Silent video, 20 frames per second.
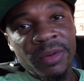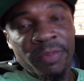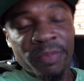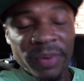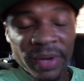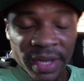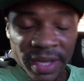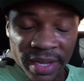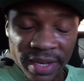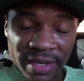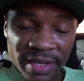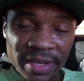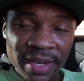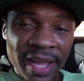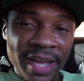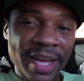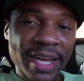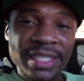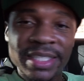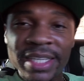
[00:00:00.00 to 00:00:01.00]
But
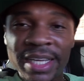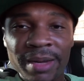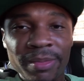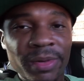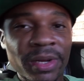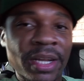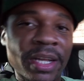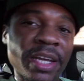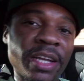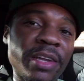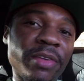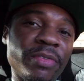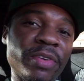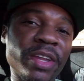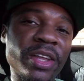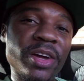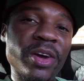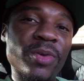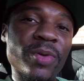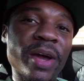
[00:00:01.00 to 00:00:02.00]
like I said, I'm going to end the
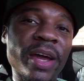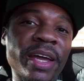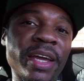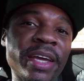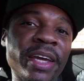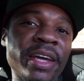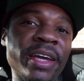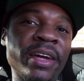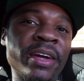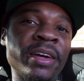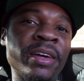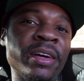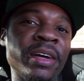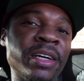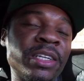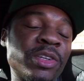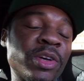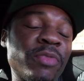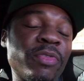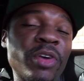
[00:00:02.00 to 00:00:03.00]
video right here.
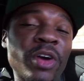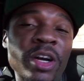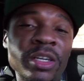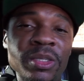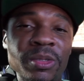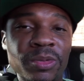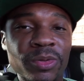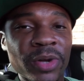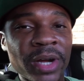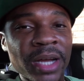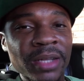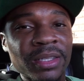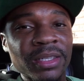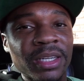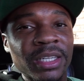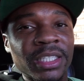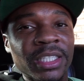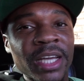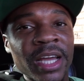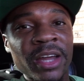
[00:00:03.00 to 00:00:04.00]
So if you aren't subscribed to
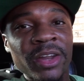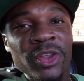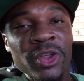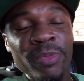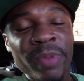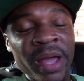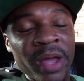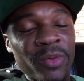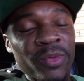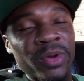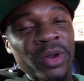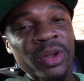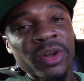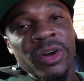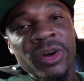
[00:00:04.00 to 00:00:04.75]
the channel, you might want to